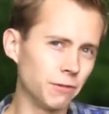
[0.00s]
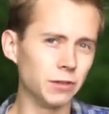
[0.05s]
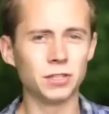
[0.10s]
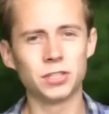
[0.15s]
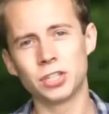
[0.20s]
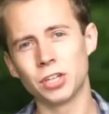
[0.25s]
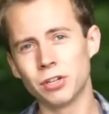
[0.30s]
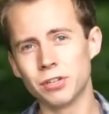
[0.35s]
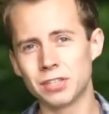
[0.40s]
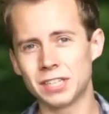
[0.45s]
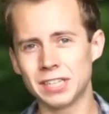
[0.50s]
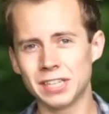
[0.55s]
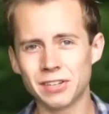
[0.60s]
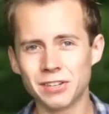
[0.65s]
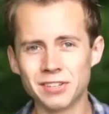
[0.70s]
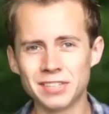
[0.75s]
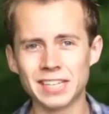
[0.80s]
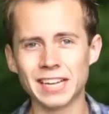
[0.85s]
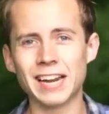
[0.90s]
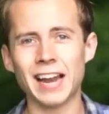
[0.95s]
If you choose to
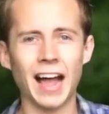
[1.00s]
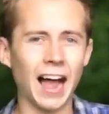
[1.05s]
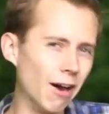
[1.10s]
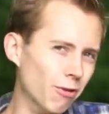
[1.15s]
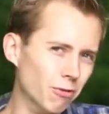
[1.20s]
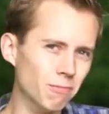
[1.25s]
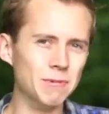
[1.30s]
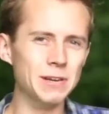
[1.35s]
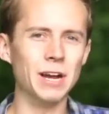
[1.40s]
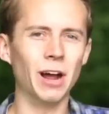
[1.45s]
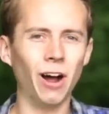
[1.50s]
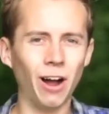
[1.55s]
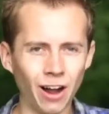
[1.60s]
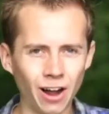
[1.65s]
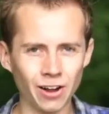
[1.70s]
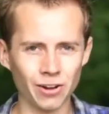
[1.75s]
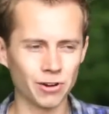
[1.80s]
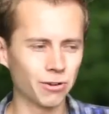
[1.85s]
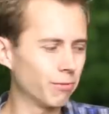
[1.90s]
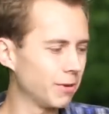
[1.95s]
use it, I would be
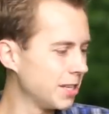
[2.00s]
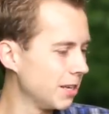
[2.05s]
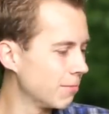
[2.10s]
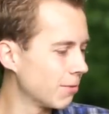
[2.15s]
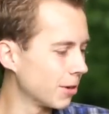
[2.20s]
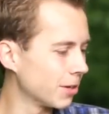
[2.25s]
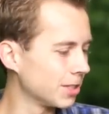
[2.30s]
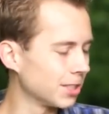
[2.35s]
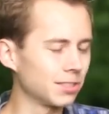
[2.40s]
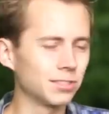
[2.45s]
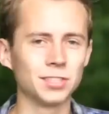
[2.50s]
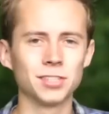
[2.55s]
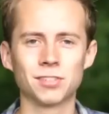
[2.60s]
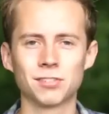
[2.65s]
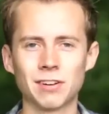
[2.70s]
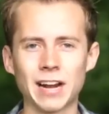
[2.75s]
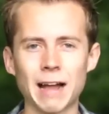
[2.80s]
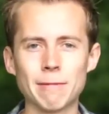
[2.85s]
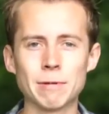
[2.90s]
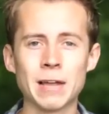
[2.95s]
honored when you purchase
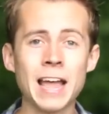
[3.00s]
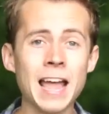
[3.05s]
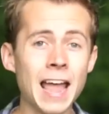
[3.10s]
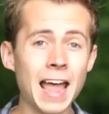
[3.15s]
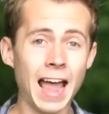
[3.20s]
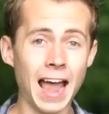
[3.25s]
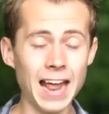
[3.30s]
this trap.